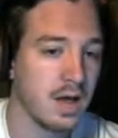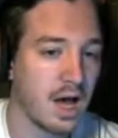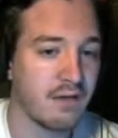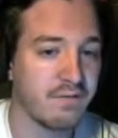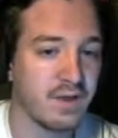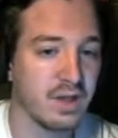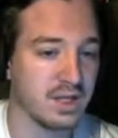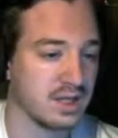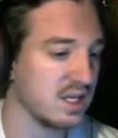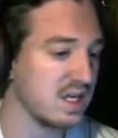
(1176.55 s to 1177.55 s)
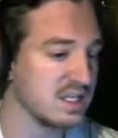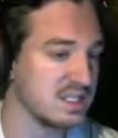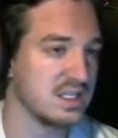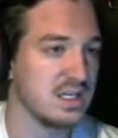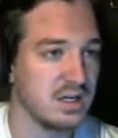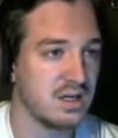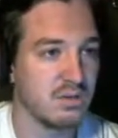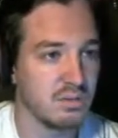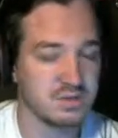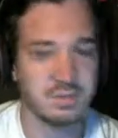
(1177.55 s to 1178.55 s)
I feel like this
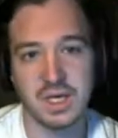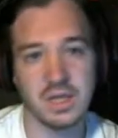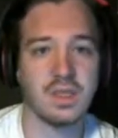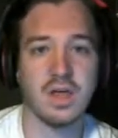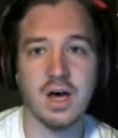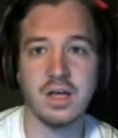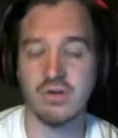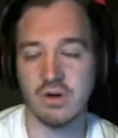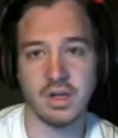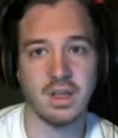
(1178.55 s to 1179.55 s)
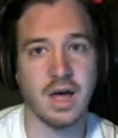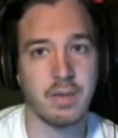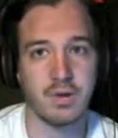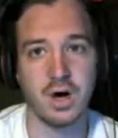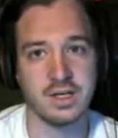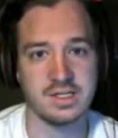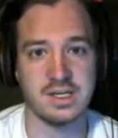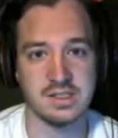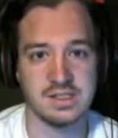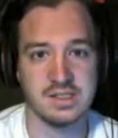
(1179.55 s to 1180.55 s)
was being thought during that process.